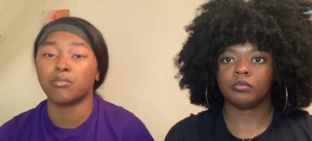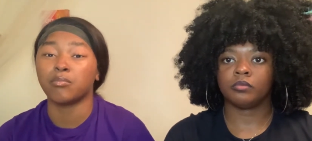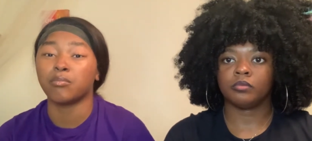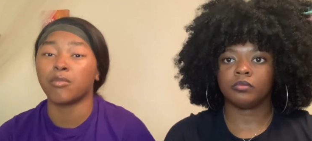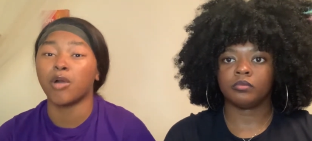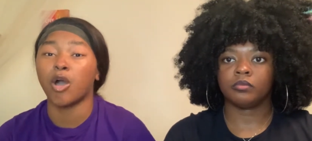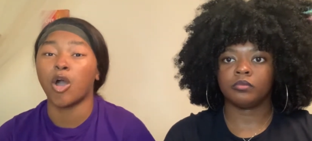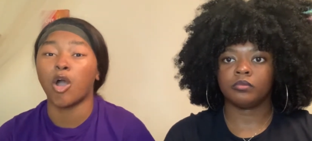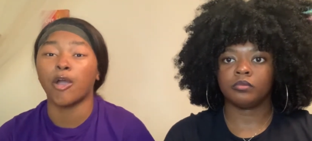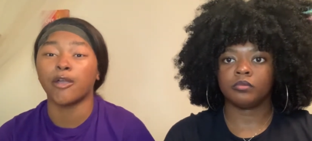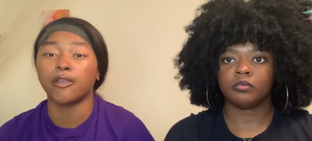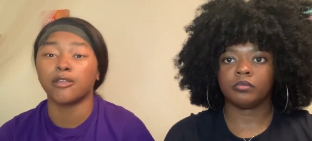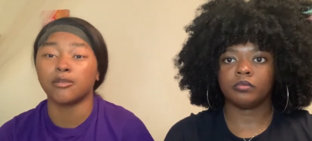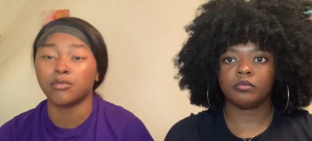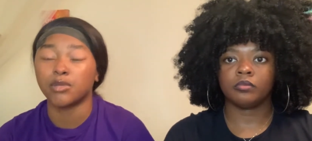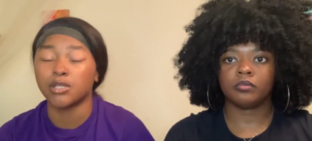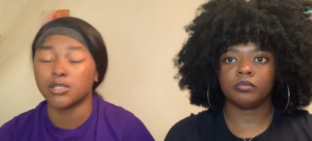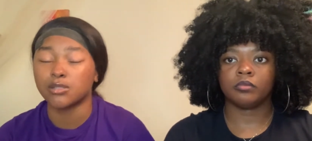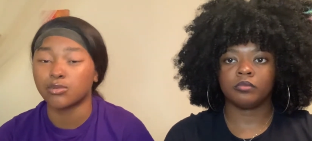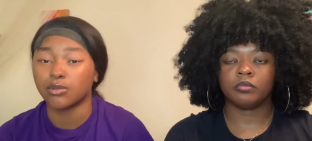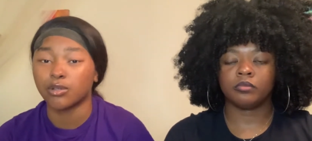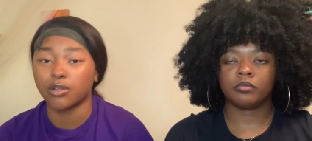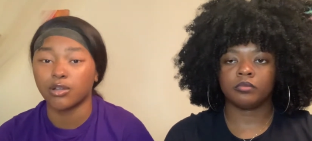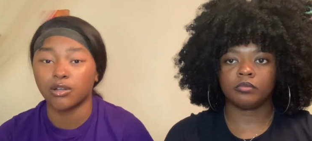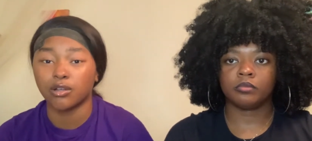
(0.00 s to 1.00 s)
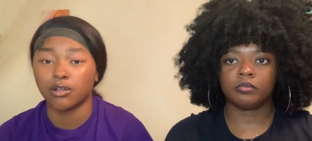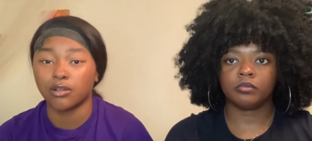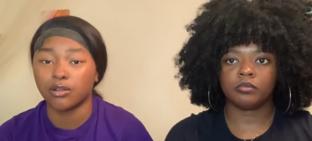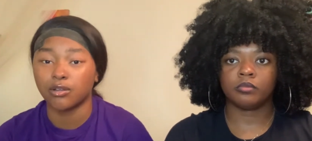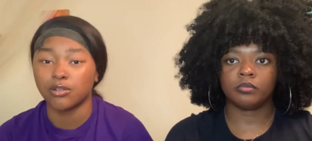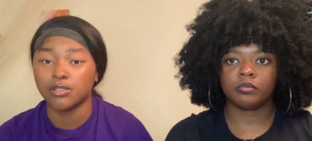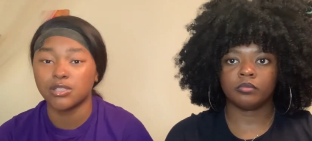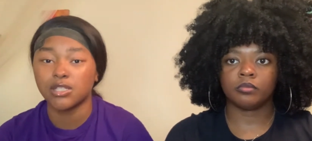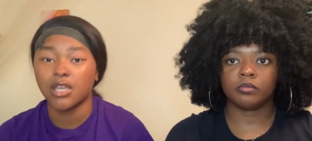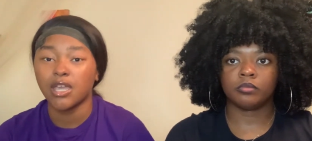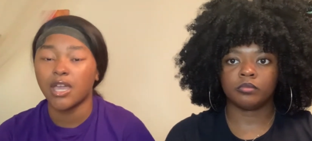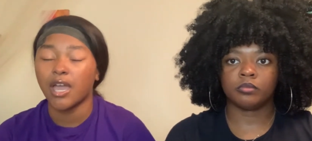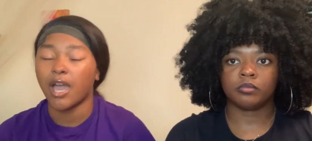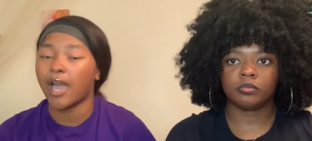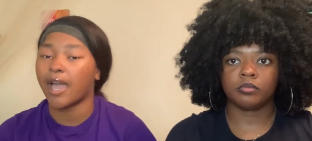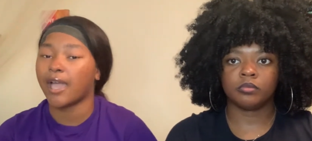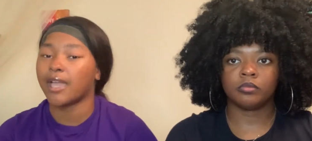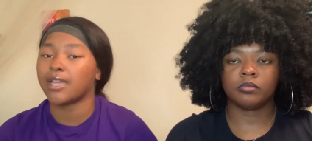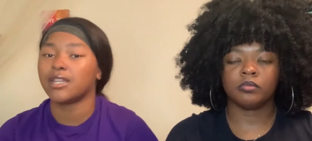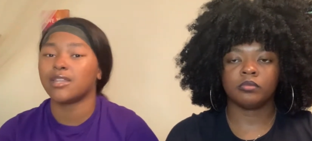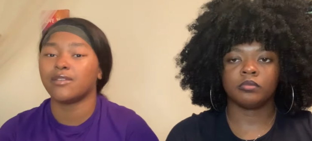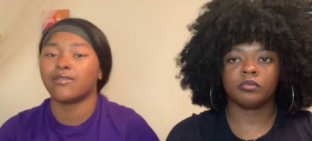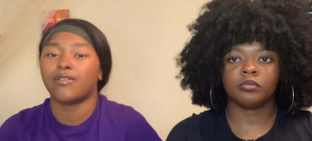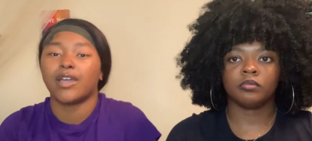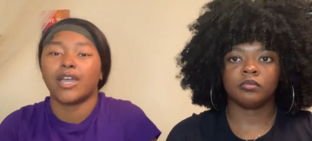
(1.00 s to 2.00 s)
Speaker 1: arguments with girls. I
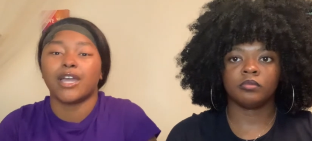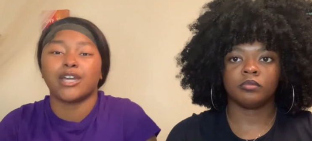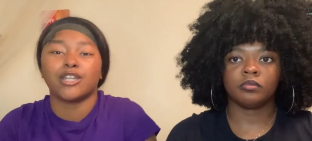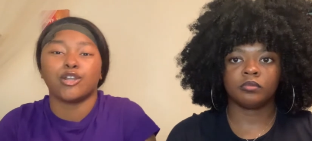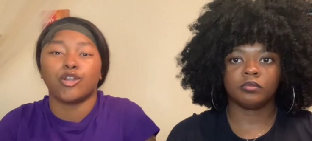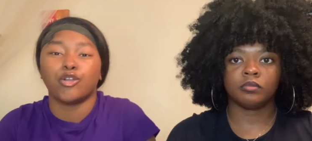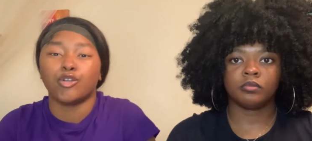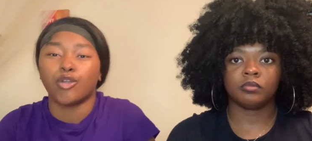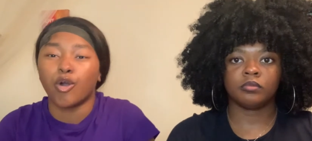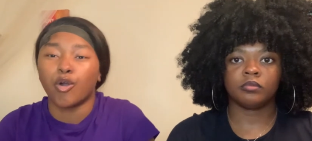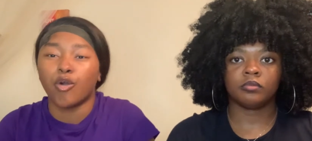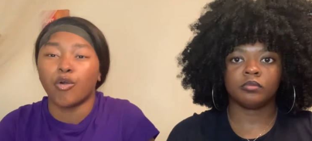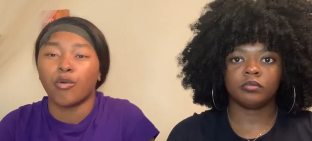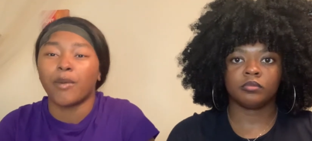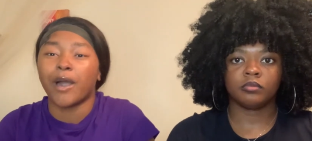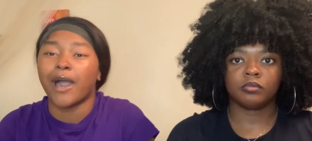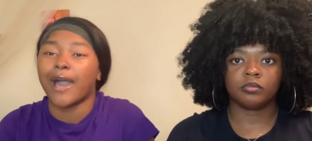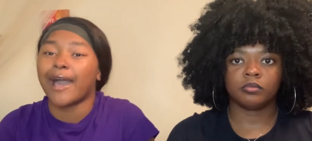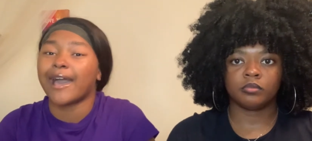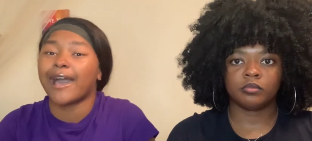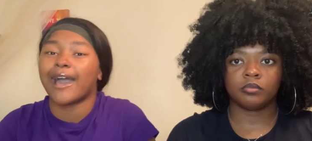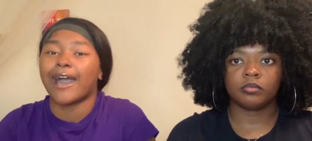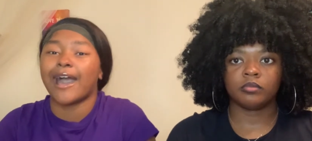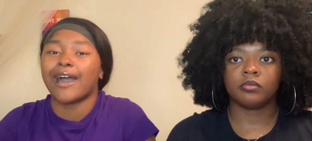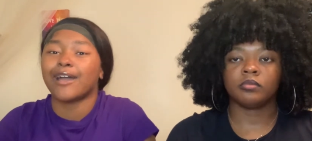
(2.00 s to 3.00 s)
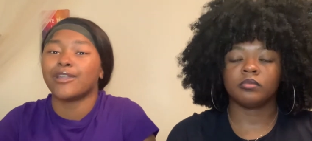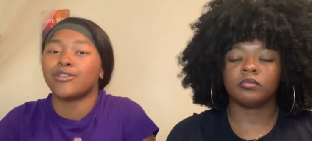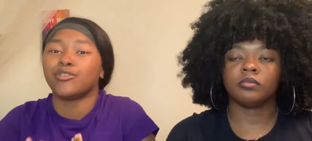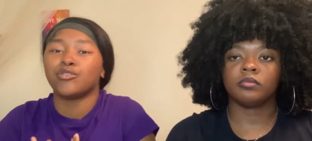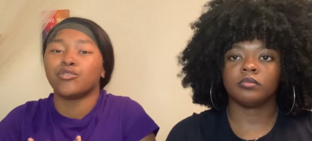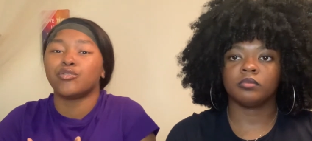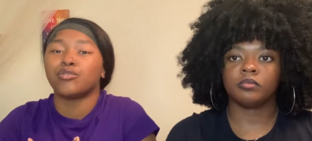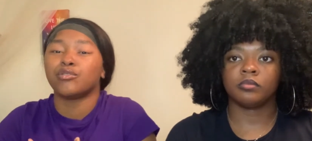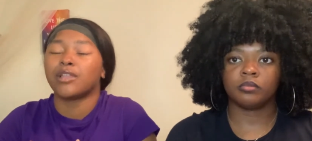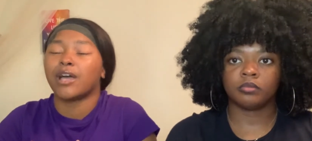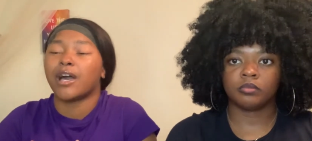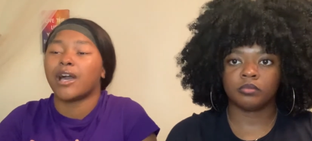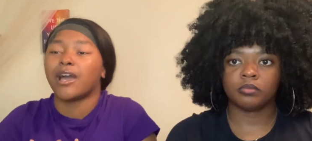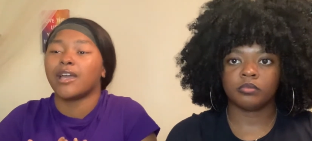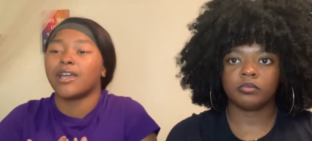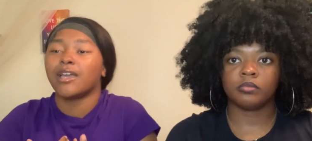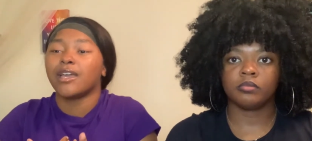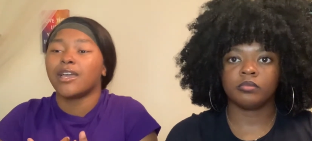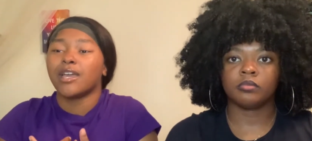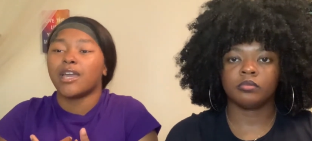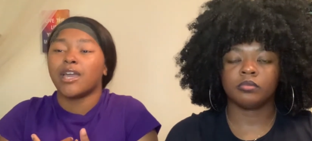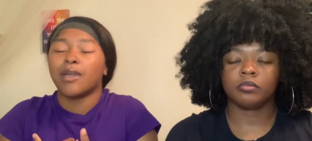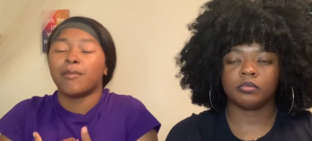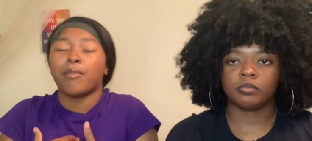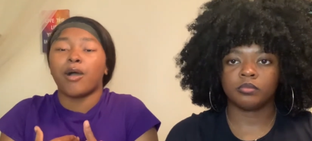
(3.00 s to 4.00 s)
ain't even had to know them. I, I knew like
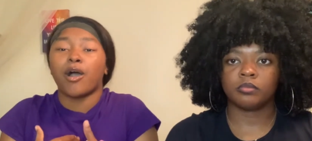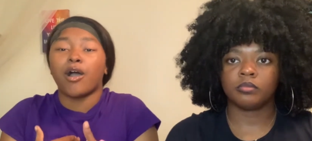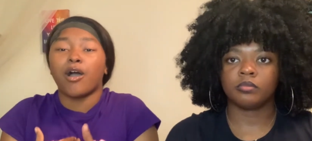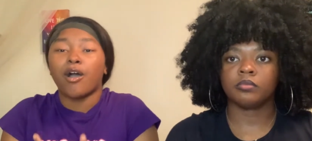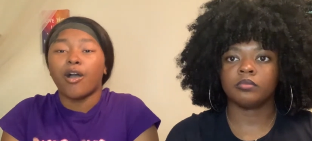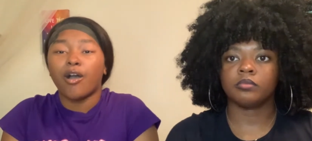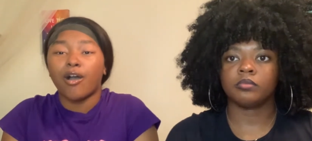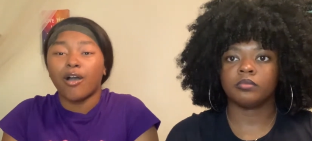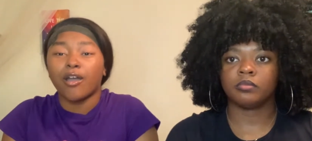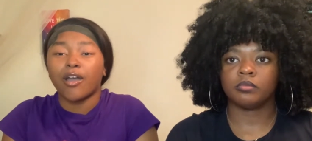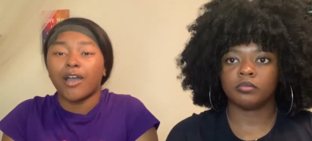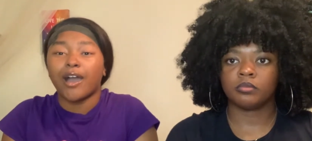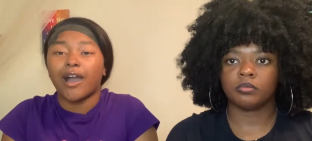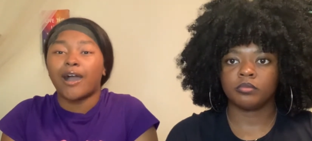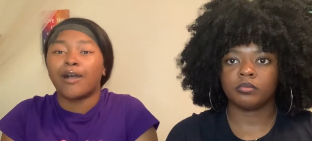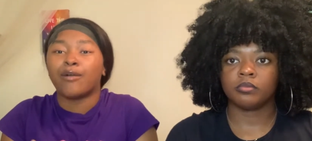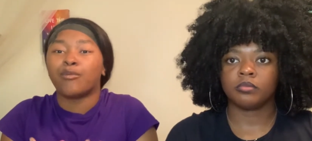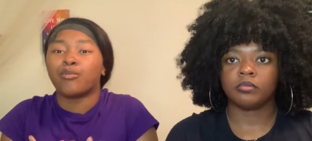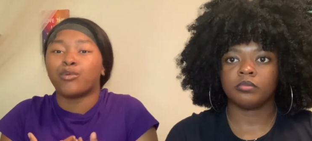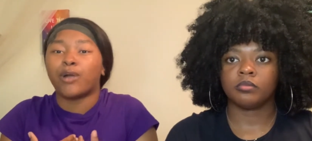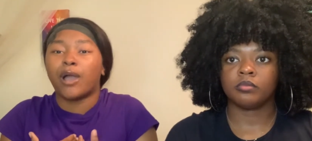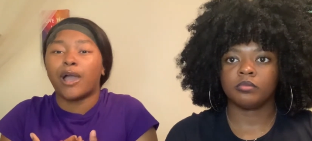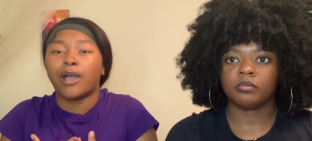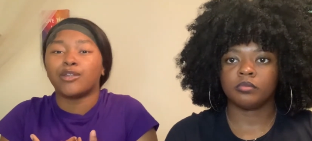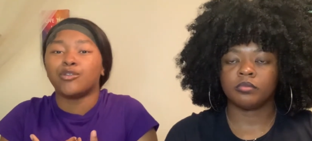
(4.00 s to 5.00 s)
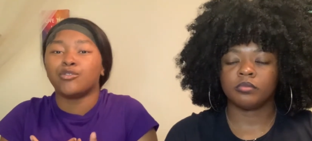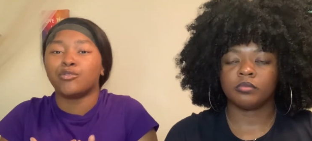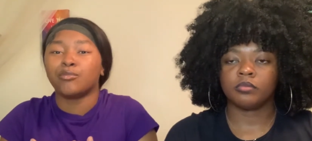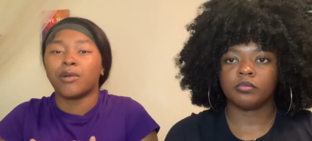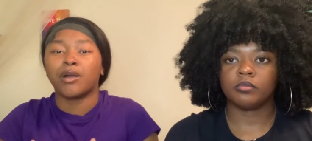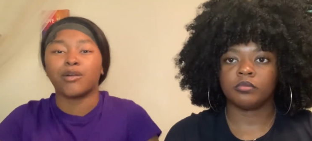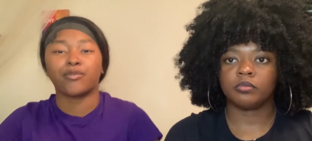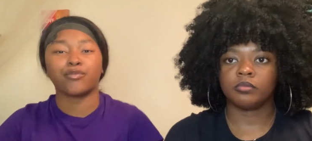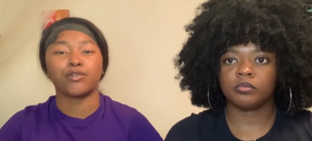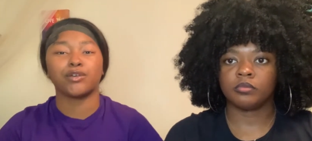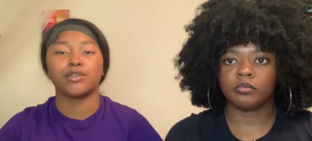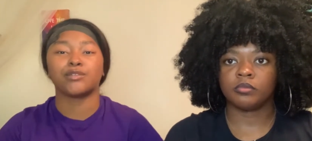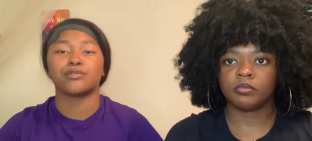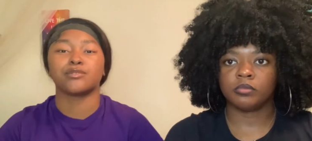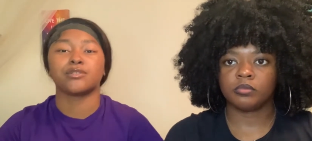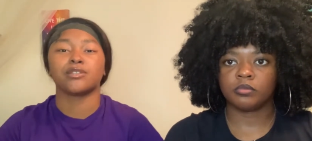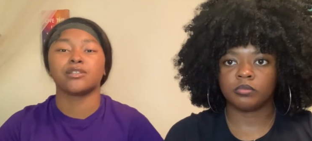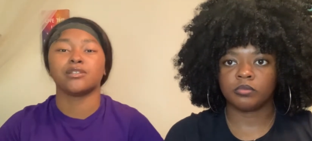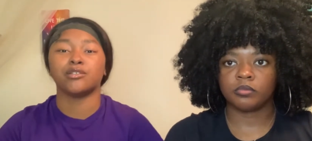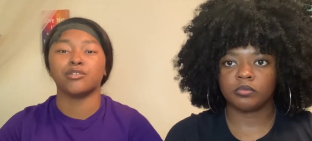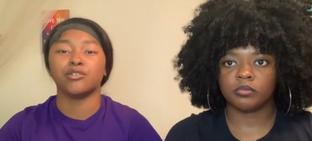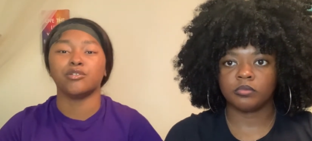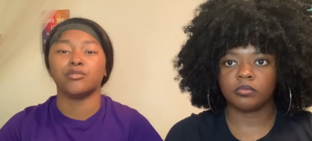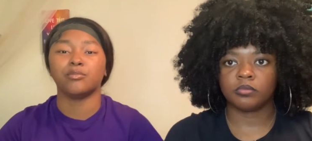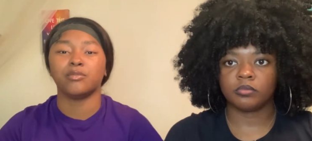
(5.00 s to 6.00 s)
in my heart, I, I knew my friends was a
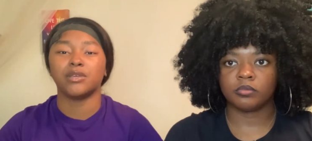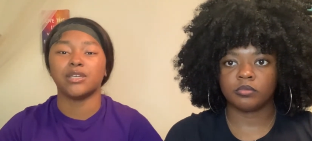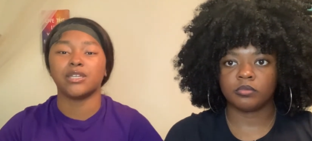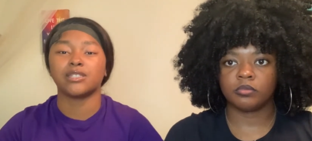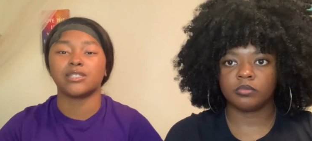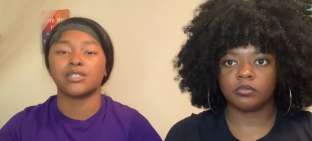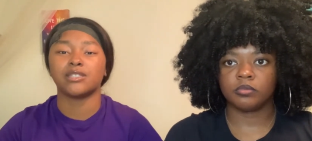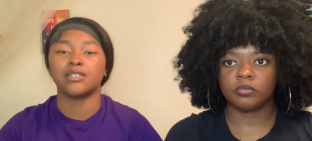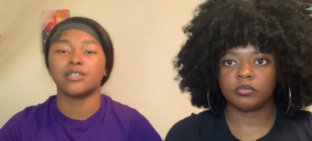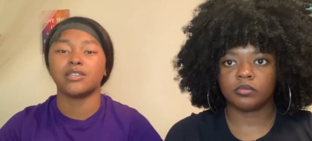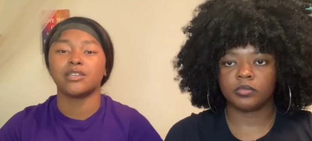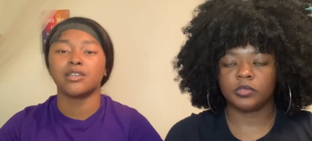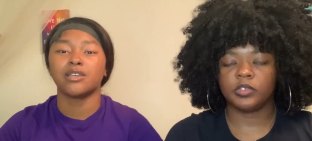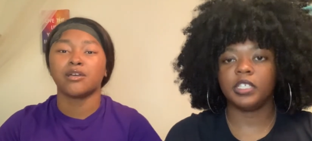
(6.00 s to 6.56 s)
little messy.